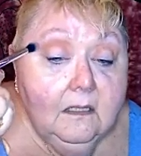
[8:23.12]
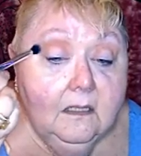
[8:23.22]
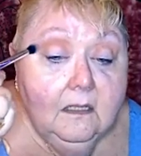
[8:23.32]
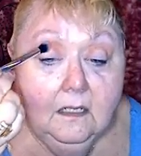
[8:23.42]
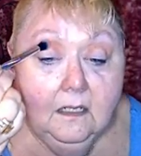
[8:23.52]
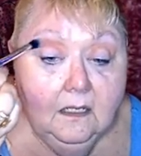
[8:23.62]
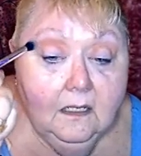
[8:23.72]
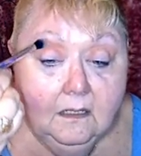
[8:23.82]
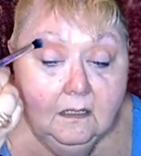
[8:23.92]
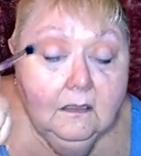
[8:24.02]

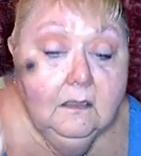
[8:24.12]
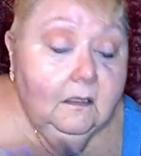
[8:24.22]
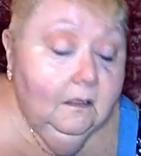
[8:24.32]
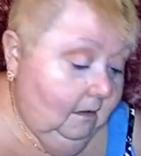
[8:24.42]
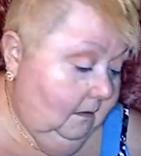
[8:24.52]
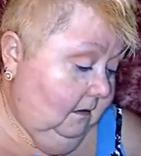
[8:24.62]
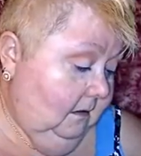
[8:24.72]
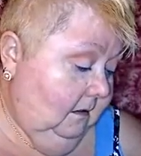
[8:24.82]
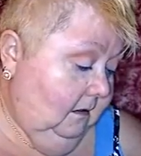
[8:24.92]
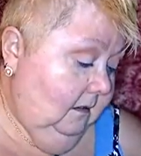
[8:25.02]

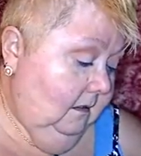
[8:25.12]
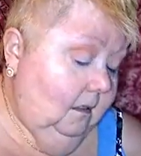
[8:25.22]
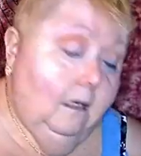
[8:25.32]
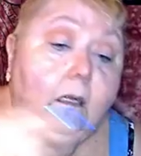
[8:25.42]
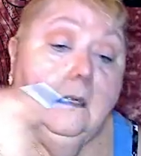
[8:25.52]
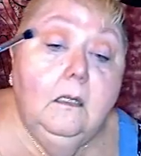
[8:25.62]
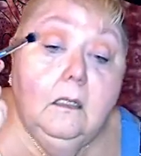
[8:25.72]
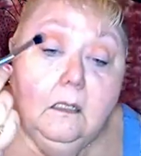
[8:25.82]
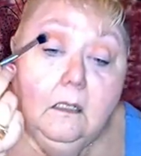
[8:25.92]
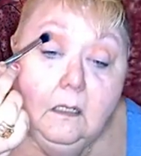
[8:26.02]

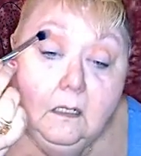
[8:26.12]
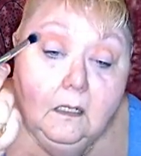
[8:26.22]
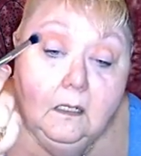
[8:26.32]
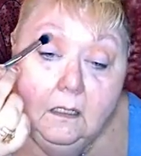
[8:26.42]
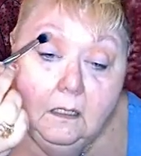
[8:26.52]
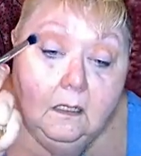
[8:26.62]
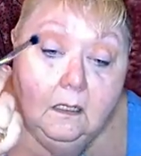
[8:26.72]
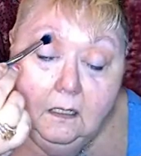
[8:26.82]
(no one is talking)